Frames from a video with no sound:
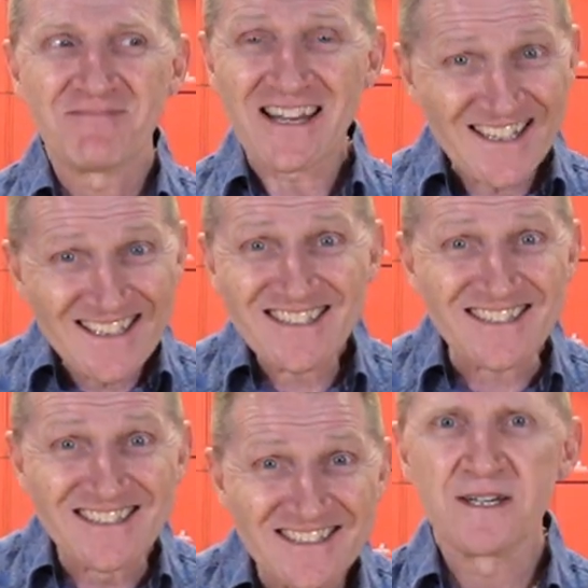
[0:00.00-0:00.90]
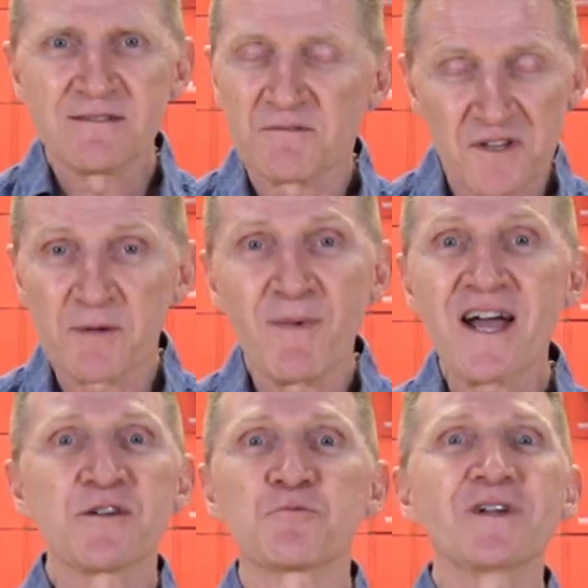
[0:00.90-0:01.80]
And it is. The
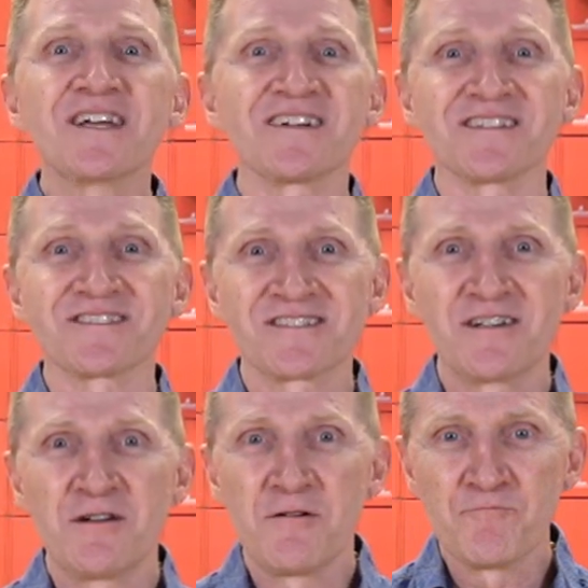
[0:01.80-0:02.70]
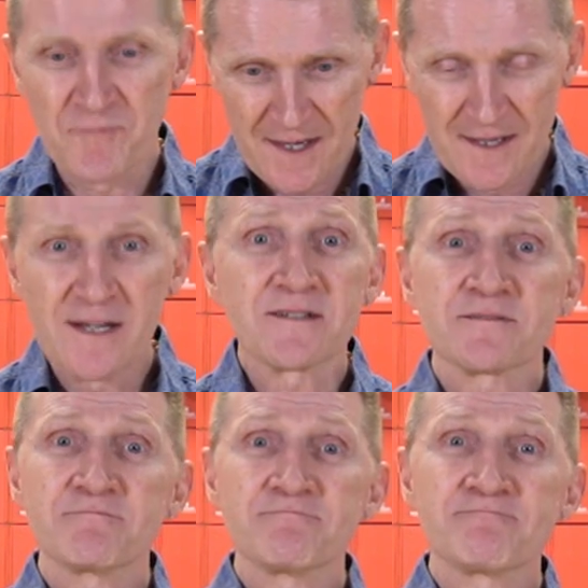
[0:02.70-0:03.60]
mind reels. Uh,
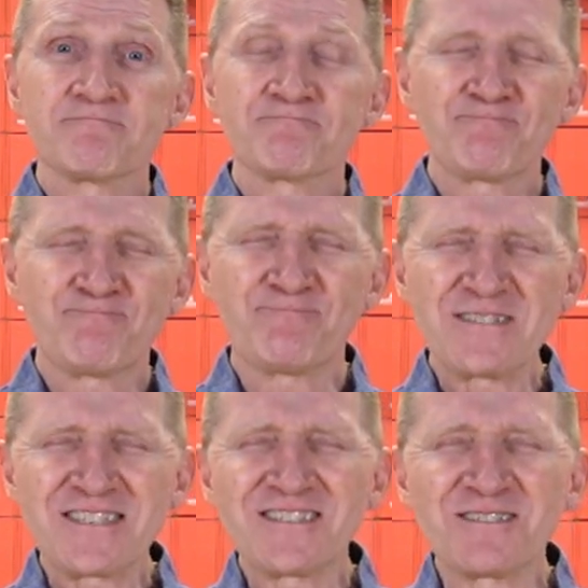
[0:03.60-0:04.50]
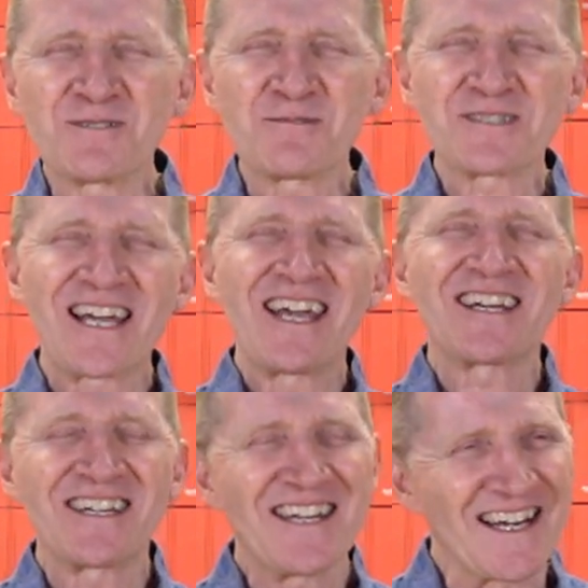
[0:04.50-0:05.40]
oh, where was I
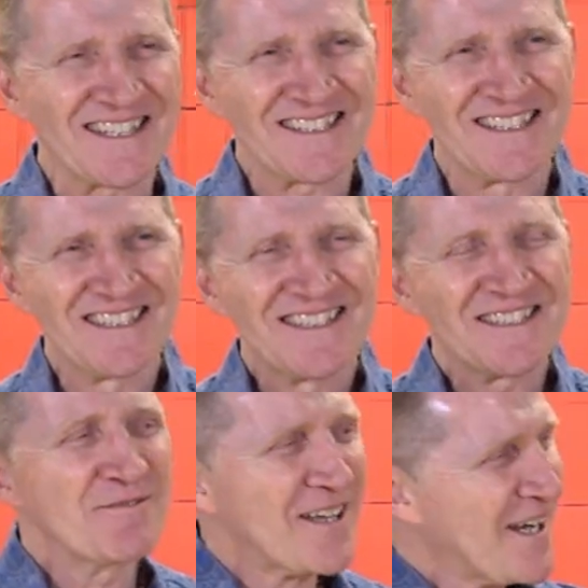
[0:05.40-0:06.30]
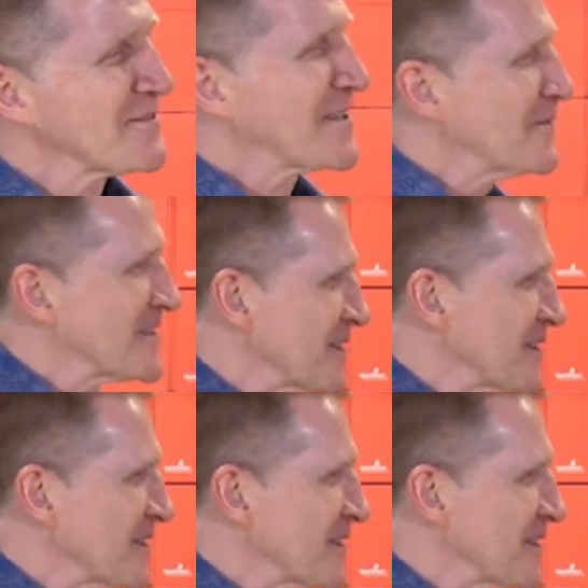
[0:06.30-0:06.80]
headed next? Seems like I was going